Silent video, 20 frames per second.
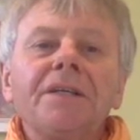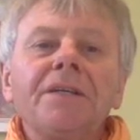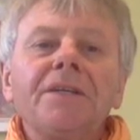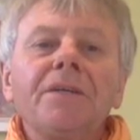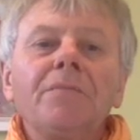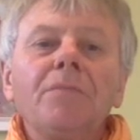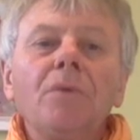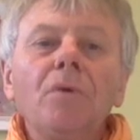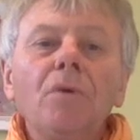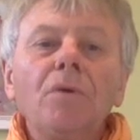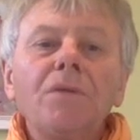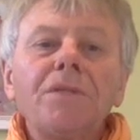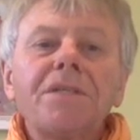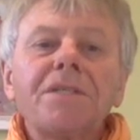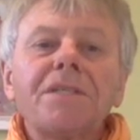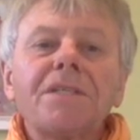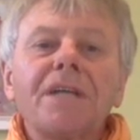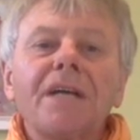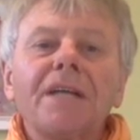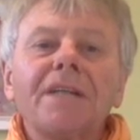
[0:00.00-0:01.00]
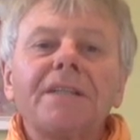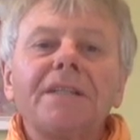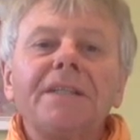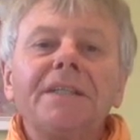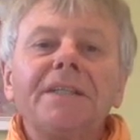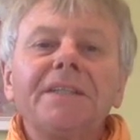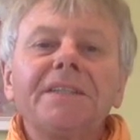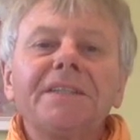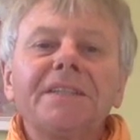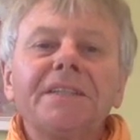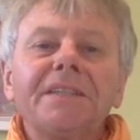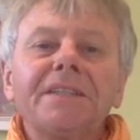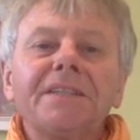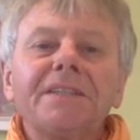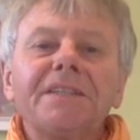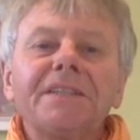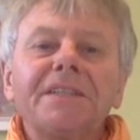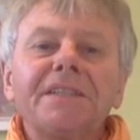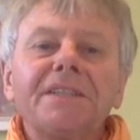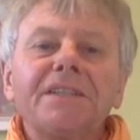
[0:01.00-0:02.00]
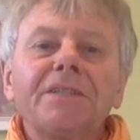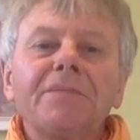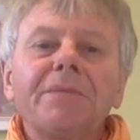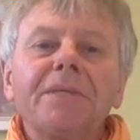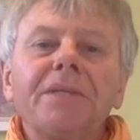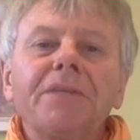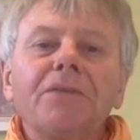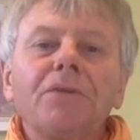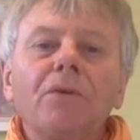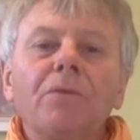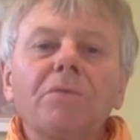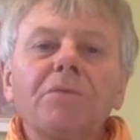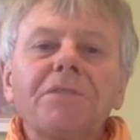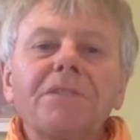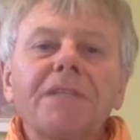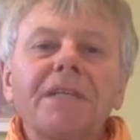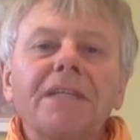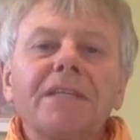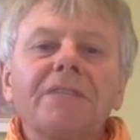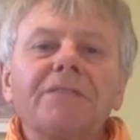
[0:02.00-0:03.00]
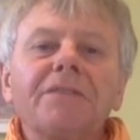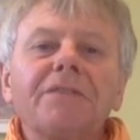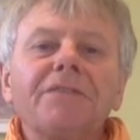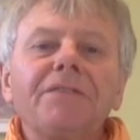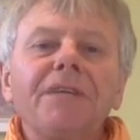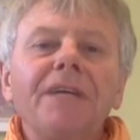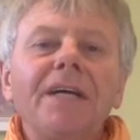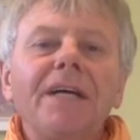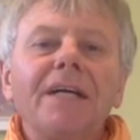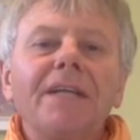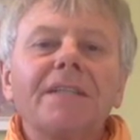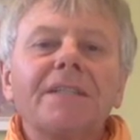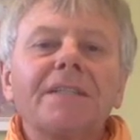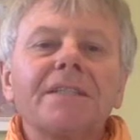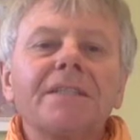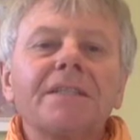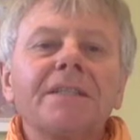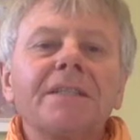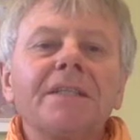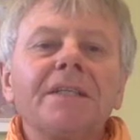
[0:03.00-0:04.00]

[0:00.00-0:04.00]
the more society considers this to be a normal state of affairs,